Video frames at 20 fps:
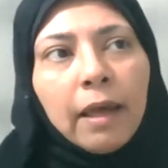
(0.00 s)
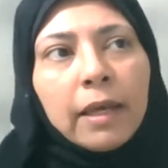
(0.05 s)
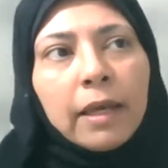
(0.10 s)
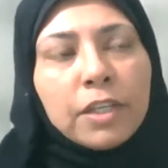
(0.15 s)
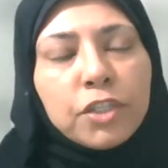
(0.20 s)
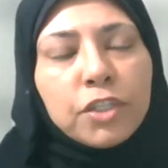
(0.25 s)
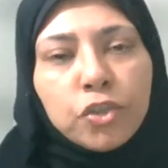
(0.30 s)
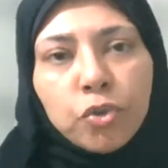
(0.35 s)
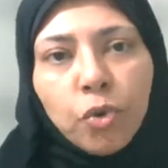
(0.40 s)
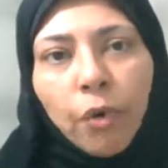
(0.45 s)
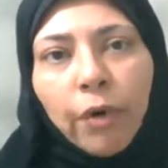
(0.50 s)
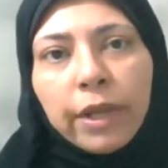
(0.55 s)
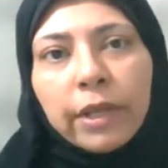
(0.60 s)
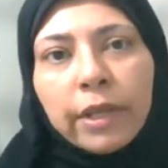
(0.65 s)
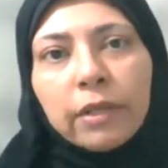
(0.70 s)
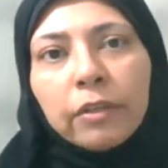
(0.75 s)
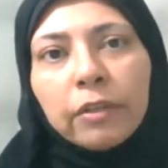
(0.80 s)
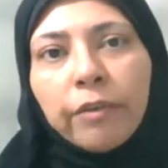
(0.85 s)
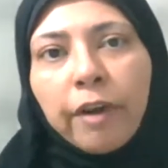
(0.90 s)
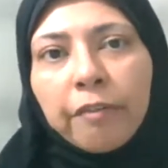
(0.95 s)

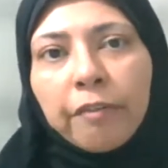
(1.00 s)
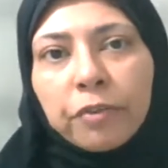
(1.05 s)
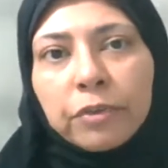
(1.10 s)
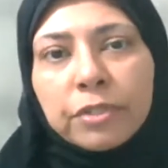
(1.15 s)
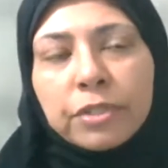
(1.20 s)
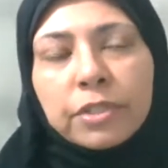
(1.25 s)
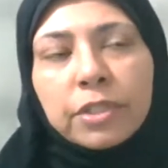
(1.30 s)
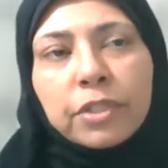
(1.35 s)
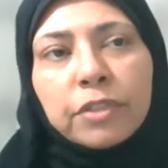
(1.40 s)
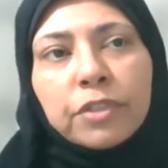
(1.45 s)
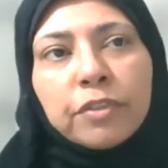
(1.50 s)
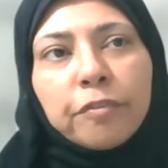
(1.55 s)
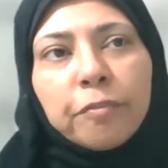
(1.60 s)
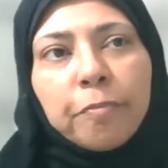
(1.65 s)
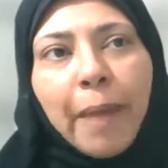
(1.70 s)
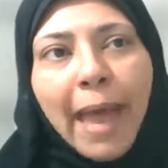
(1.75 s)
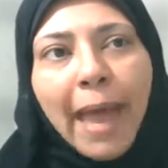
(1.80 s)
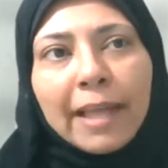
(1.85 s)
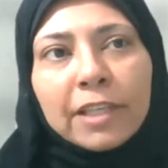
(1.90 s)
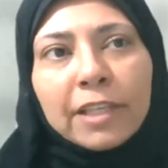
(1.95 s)
historical references of
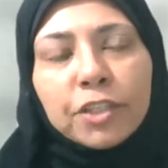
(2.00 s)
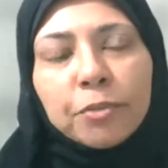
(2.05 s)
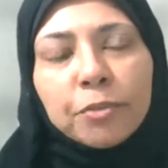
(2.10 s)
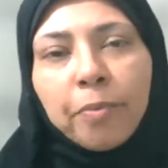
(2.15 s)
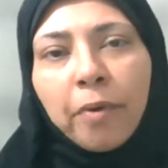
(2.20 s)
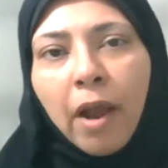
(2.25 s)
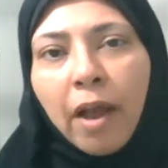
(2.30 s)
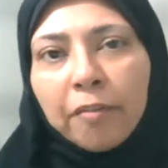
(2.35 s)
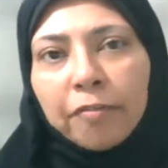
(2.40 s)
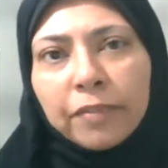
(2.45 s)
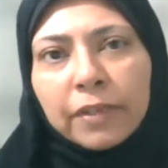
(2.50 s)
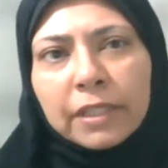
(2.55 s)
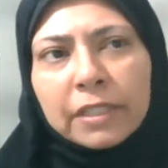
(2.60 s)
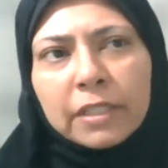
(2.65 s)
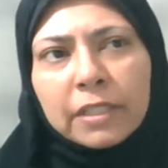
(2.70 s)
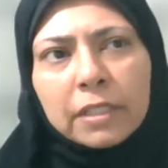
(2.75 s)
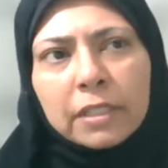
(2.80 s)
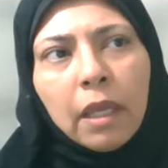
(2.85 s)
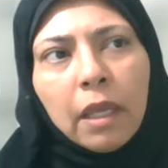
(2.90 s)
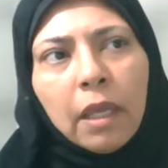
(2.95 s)
past
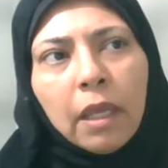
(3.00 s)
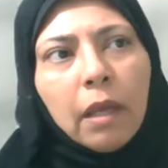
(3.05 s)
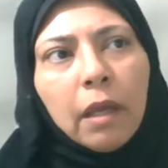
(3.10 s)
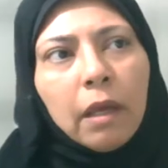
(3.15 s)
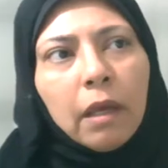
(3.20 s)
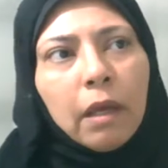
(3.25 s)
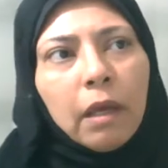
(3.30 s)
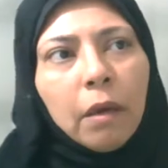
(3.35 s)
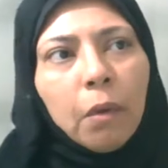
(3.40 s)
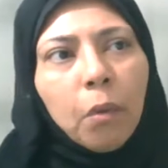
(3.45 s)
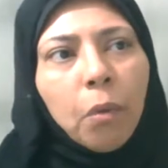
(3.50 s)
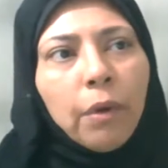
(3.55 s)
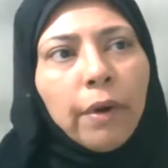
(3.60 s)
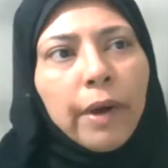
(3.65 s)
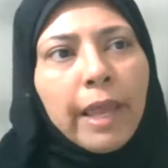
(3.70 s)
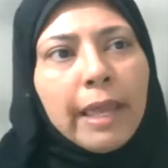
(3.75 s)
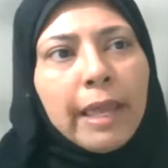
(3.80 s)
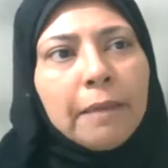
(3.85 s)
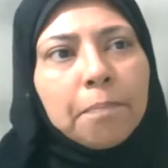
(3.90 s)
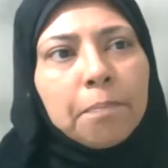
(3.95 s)
prophets,
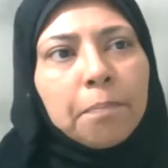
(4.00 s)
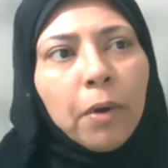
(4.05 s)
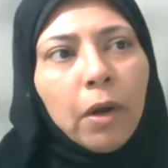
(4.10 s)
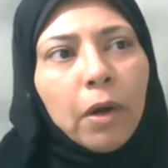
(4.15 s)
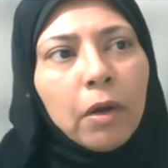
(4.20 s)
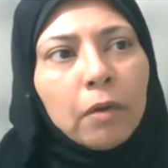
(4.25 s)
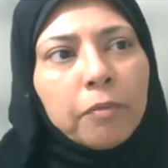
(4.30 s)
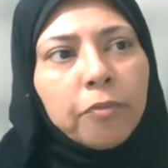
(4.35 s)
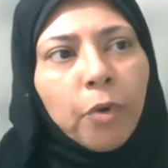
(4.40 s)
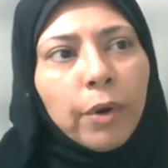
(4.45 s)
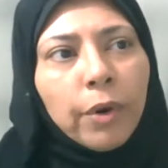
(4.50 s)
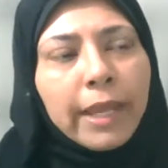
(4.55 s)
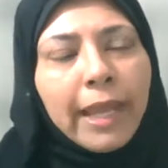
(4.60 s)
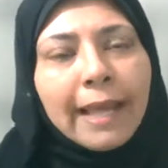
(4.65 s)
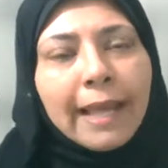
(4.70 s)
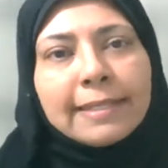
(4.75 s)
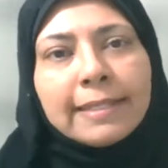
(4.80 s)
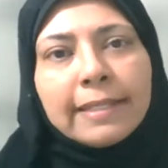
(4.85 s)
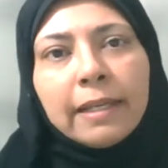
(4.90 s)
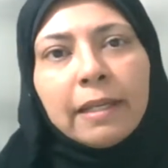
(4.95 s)
or a book
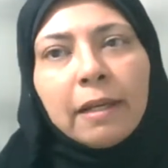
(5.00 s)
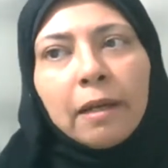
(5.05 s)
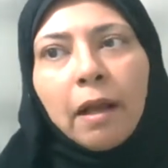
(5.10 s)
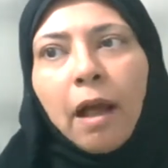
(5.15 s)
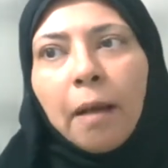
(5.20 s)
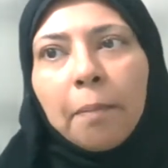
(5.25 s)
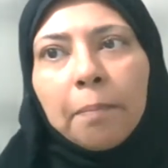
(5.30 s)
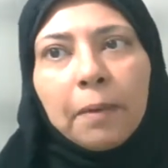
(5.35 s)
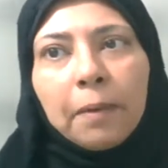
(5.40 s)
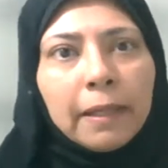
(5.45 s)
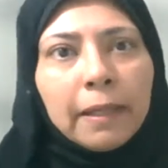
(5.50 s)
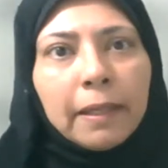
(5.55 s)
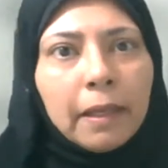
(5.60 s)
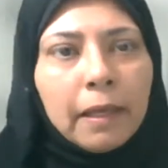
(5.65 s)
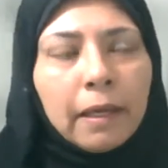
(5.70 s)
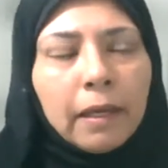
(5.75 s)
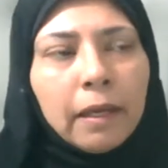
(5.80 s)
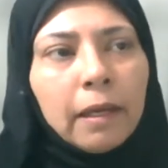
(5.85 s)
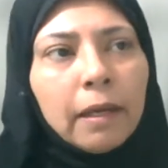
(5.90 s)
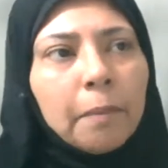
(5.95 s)
forecasting
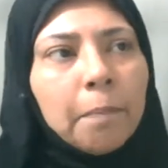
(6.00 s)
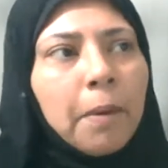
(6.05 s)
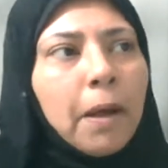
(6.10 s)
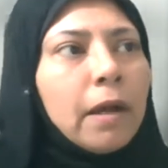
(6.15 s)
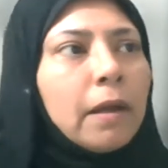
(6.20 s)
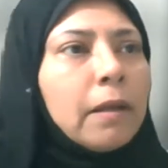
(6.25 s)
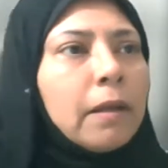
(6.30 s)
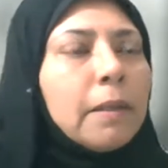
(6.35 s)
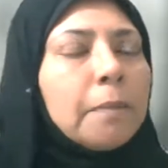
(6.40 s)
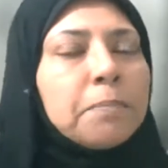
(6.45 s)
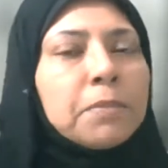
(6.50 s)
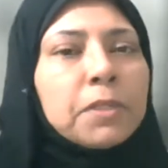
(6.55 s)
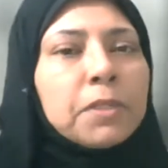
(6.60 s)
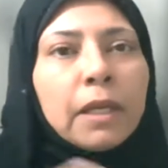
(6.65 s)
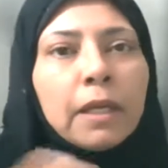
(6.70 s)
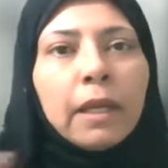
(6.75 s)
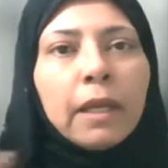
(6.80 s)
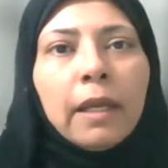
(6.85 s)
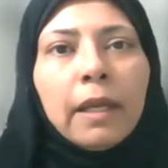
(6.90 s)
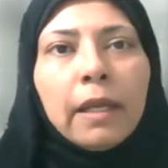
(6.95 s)

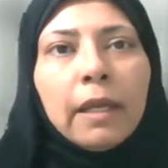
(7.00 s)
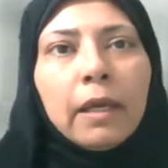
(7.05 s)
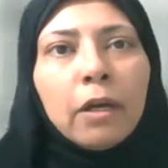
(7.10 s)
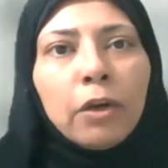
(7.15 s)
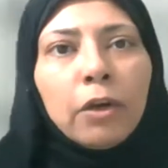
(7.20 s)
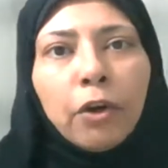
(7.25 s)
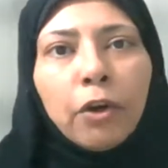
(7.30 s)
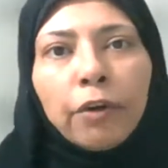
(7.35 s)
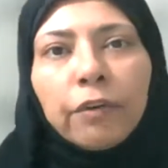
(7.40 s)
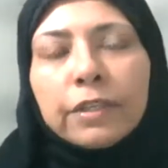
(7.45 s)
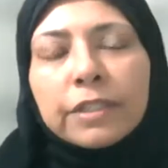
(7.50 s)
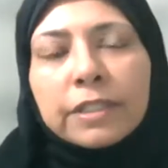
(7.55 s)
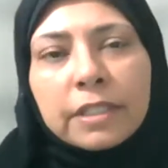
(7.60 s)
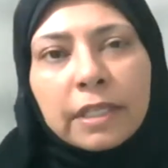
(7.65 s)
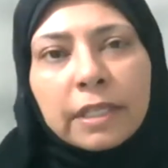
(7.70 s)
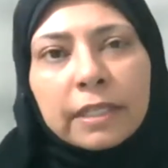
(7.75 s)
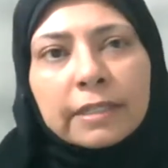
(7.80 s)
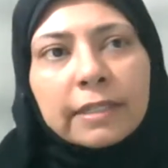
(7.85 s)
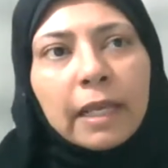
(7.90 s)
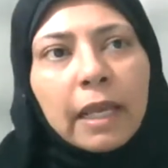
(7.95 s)
apocalyptic
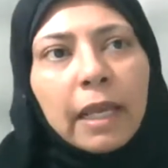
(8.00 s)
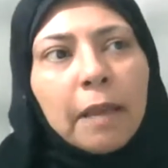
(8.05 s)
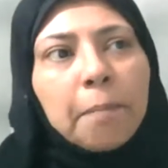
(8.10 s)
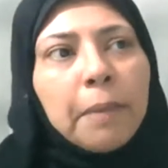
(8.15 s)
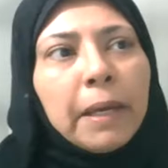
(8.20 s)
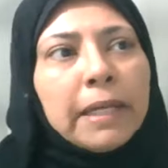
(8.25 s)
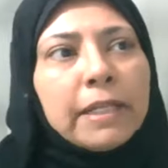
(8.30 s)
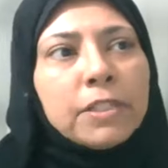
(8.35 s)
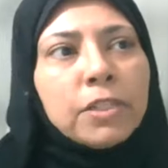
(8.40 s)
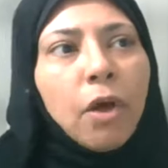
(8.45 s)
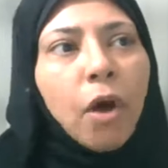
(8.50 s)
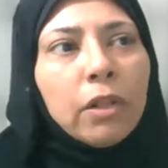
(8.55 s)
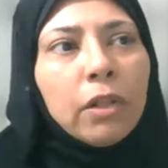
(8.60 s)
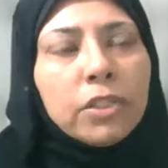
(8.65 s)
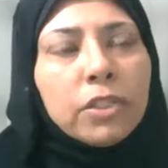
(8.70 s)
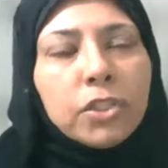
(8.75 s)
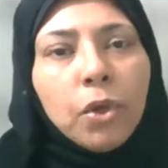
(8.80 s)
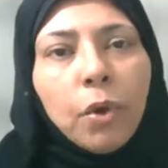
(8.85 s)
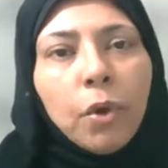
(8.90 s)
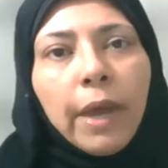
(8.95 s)
occurrences, but it's
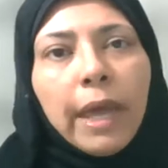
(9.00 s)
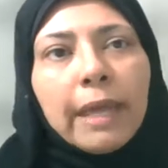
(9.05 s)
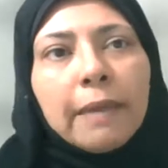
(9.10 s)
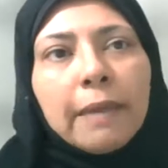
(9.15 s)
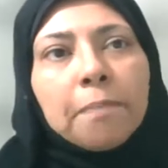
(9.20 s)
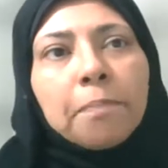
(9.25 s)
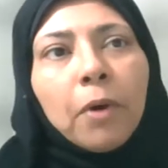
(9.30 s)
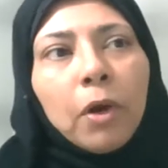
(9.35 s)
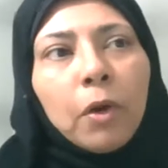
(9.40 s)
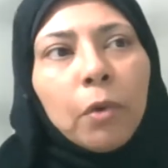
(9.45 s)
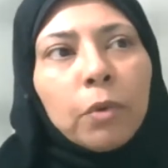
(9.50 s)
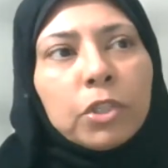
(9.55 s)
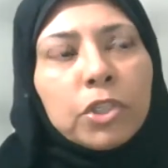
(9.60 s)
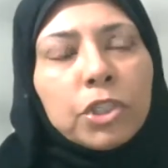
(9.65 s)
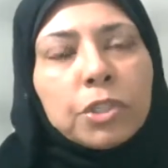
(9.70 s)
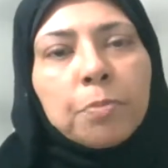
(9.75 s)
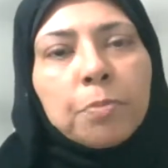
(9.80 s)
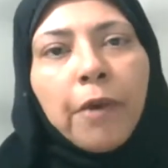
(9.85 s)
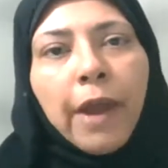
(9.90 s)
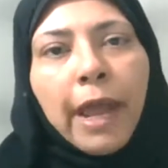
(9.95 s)
also a book which
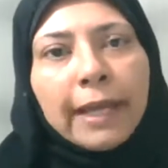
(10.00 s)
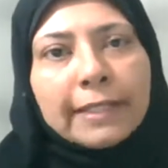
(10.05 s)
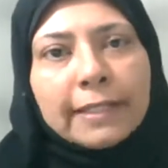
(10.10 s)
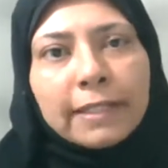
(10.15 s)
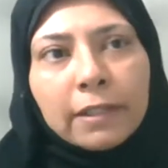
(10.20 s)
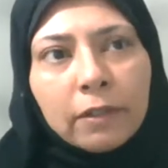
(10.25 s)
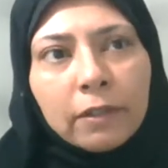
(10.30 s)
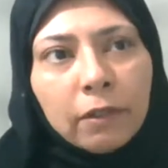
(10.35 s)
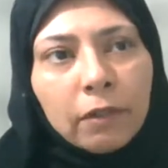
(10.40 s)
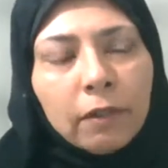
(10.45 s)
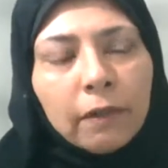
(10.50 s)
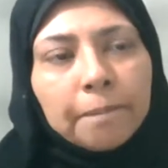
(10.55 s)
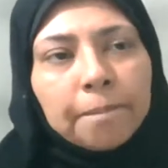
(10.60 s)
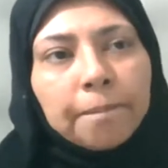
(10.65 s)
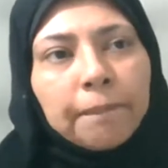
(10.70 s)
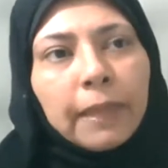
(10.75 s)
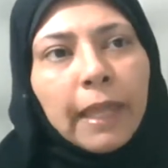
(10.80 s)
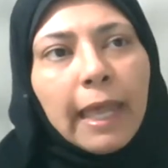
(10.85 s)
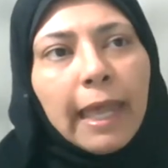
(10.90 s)
is practical,